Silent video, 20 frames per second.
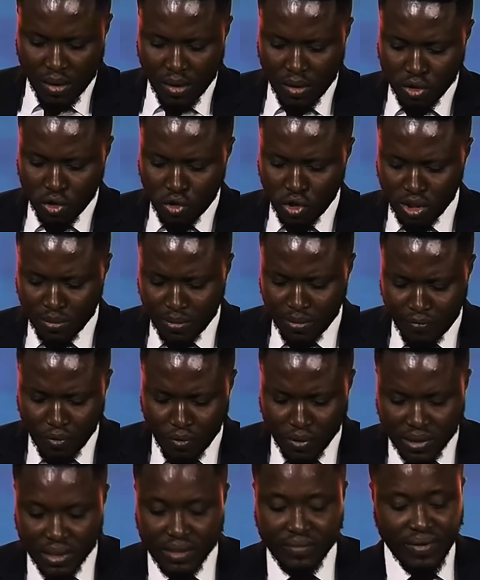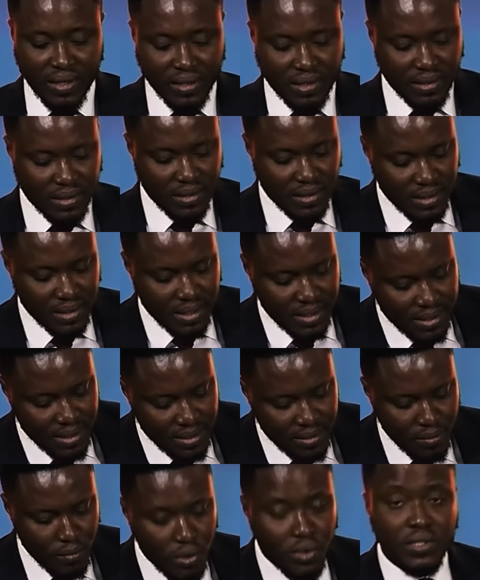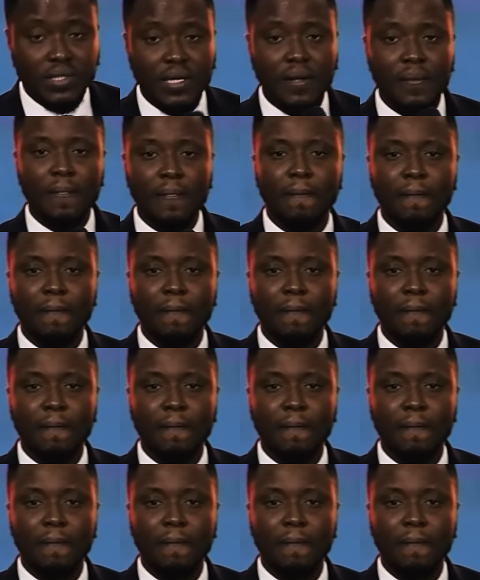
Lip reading: John chapter 14, verse 16. What does it say?